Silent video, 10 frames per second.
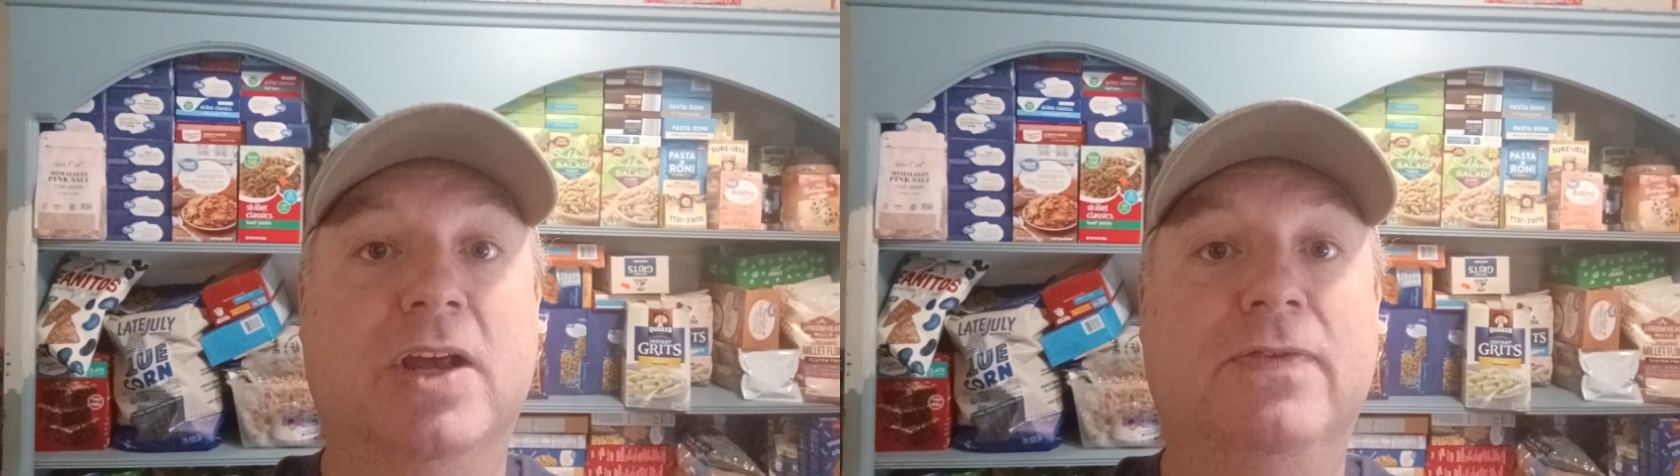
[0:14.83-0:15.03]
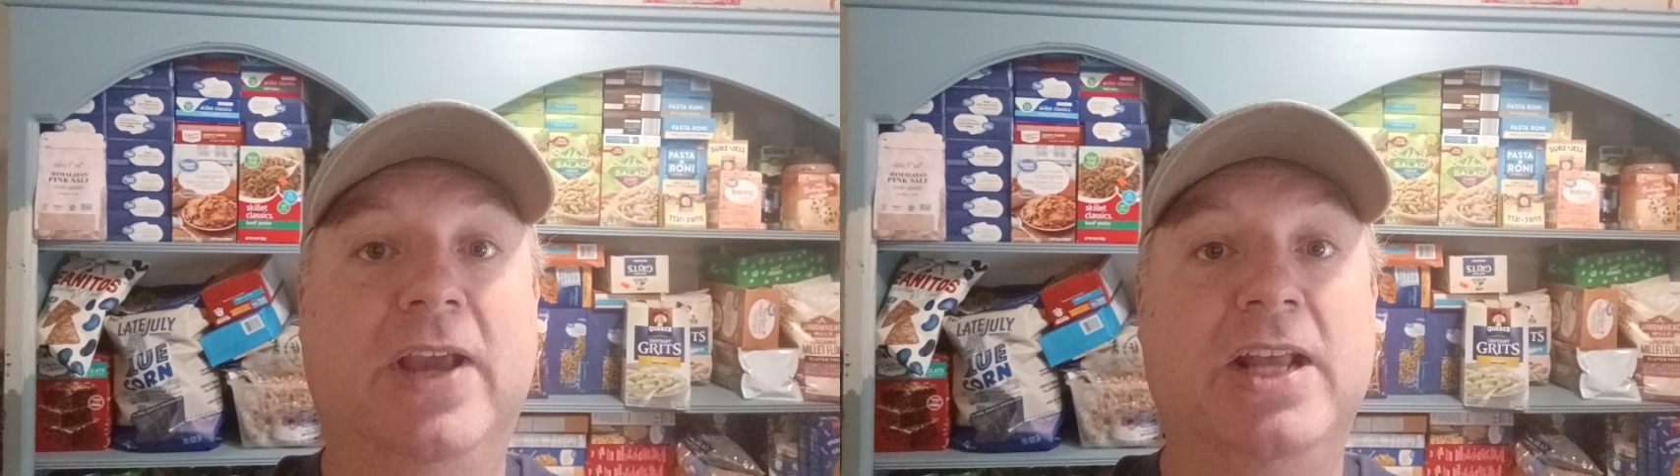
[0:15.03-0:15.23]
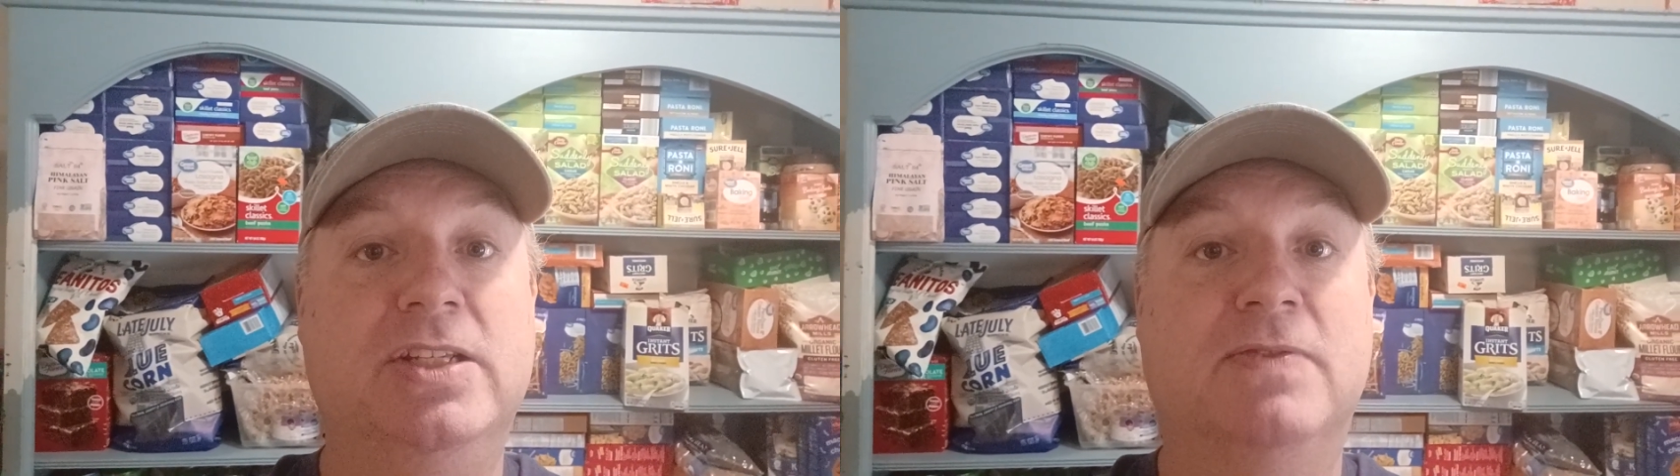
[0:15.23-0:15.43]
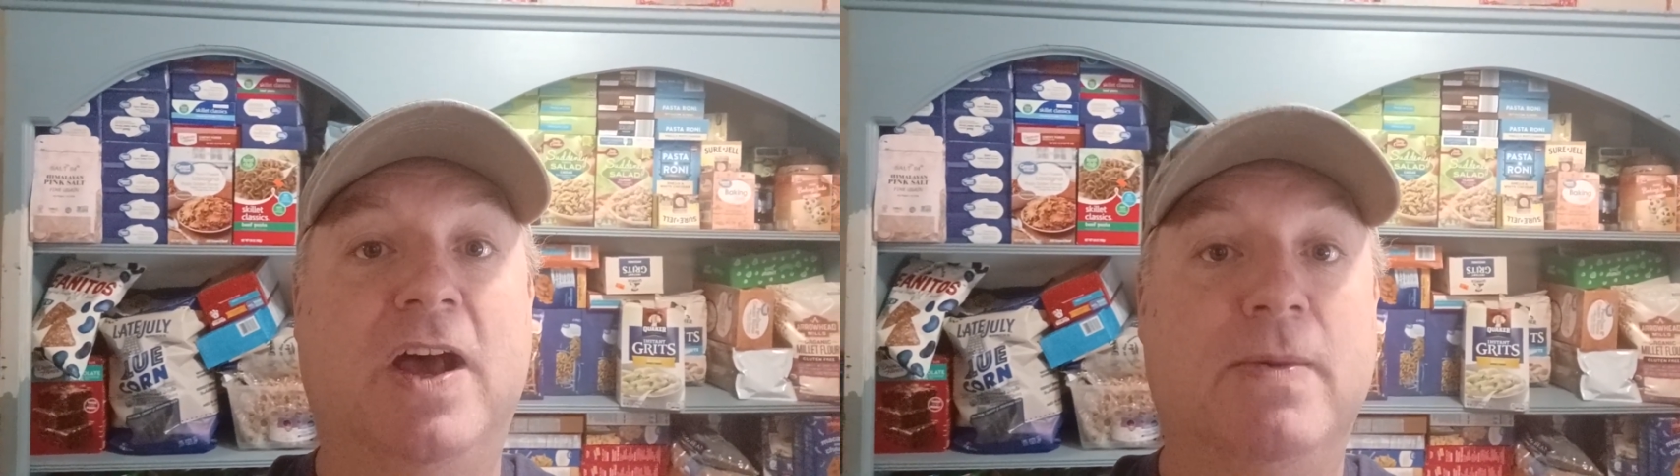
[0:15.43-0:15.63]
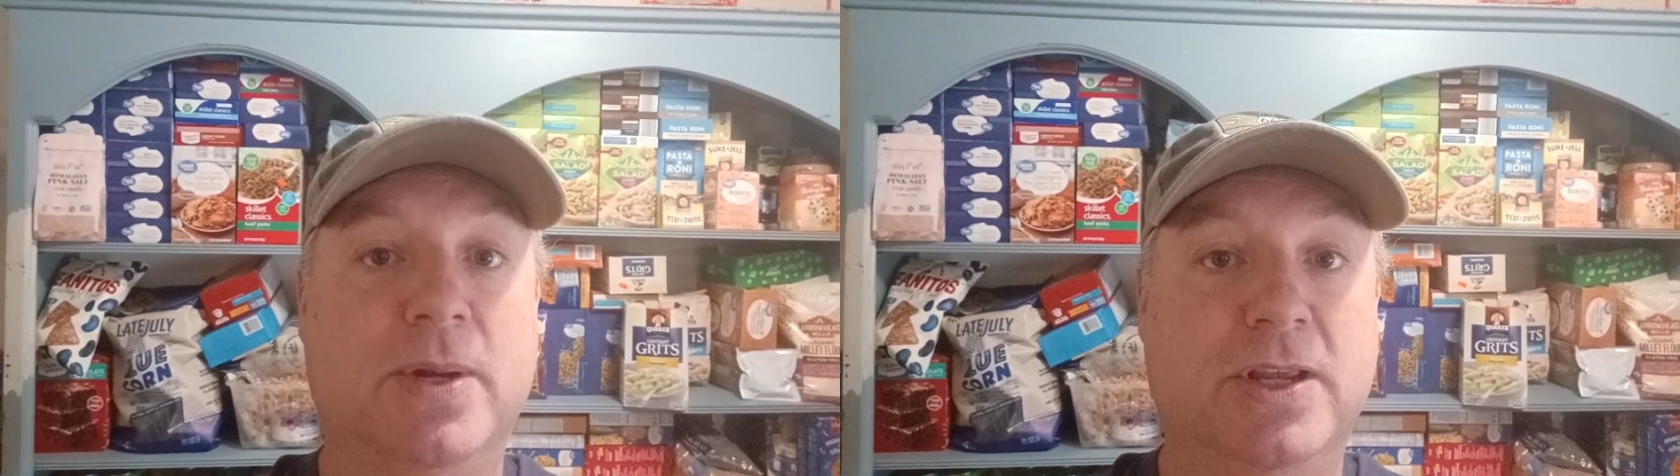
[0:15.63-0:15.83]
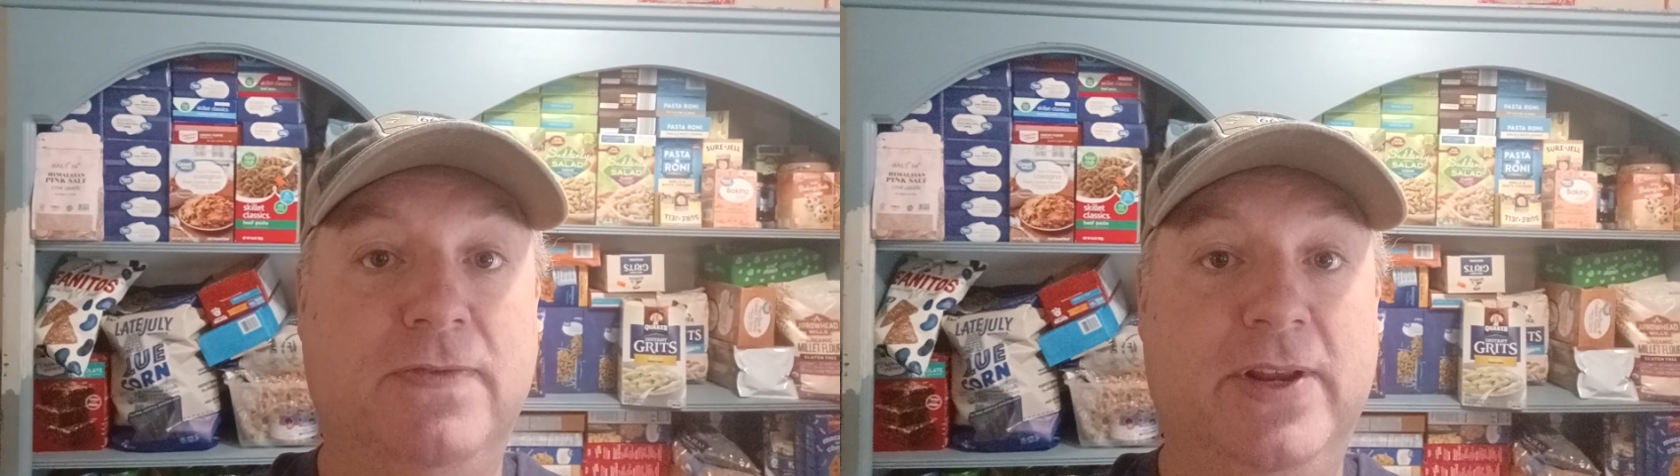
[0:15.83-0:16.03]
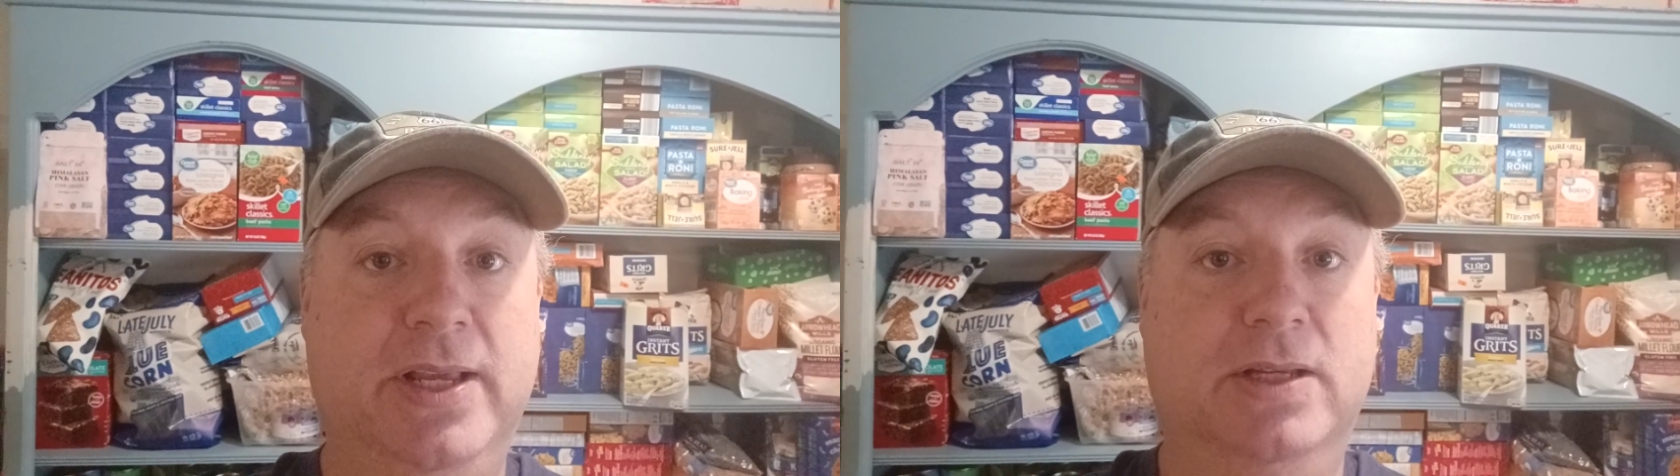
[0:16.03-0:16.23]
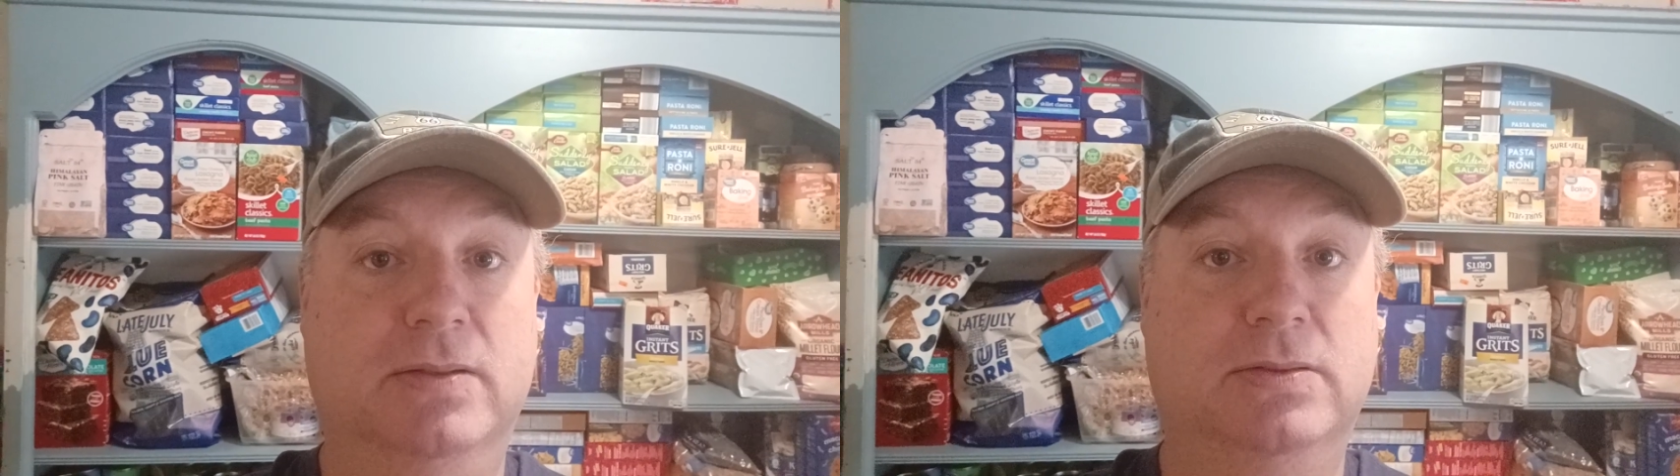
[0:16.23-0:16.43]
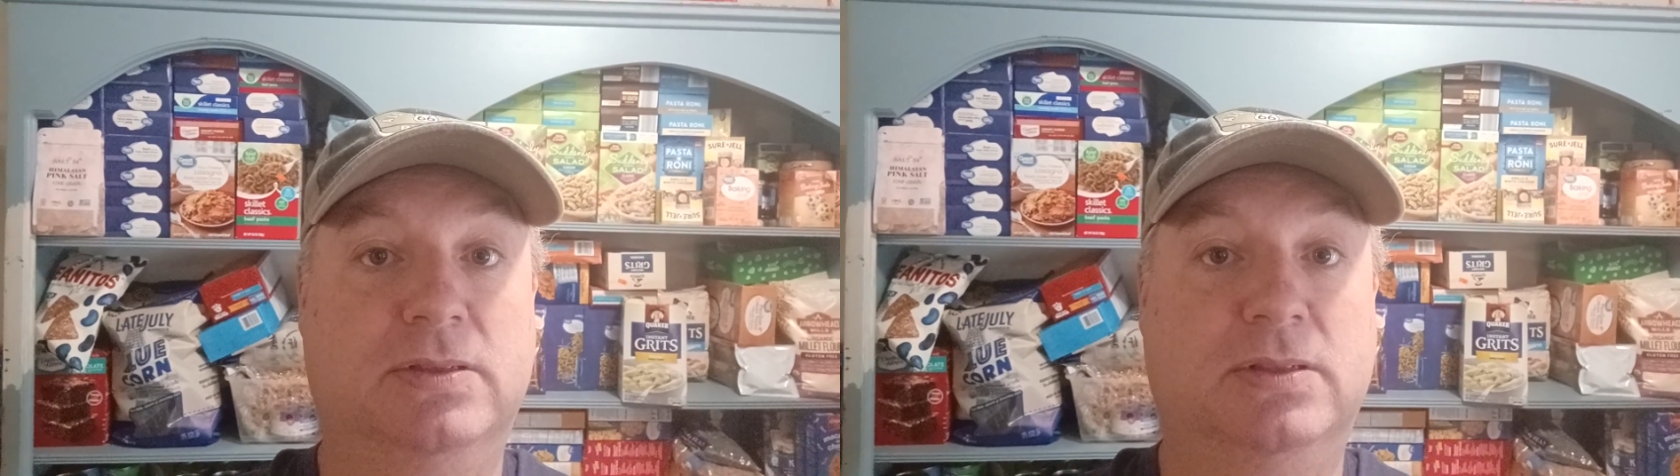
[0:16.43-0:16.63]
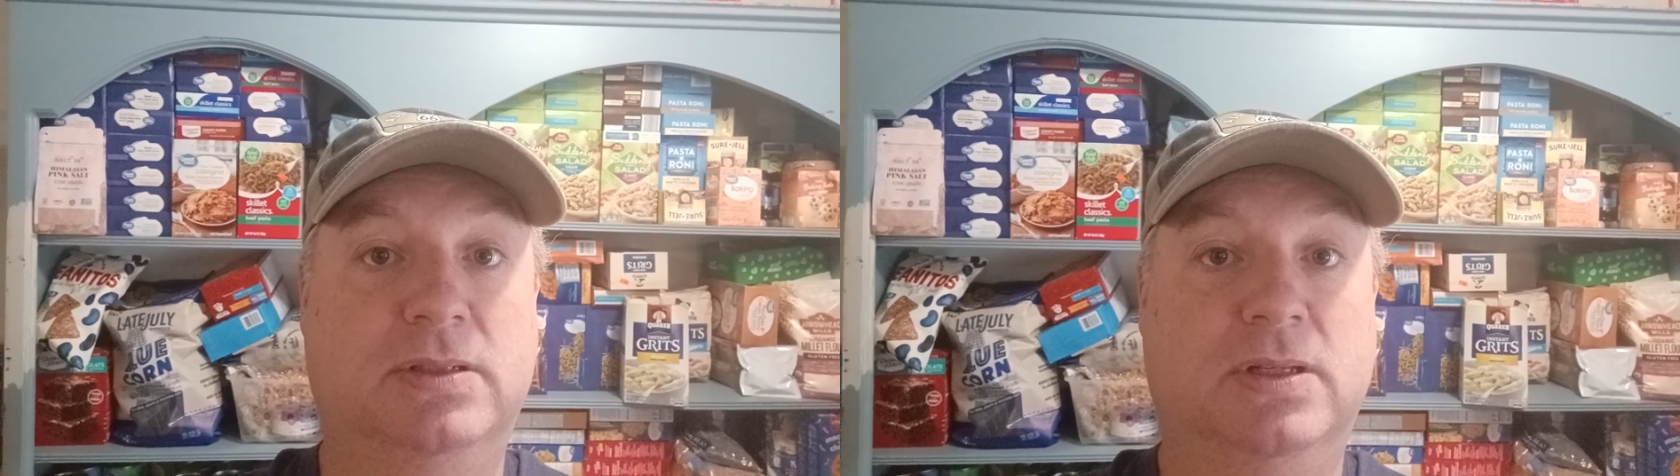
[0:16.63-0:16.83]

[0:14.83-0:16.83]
notification of all my new videos.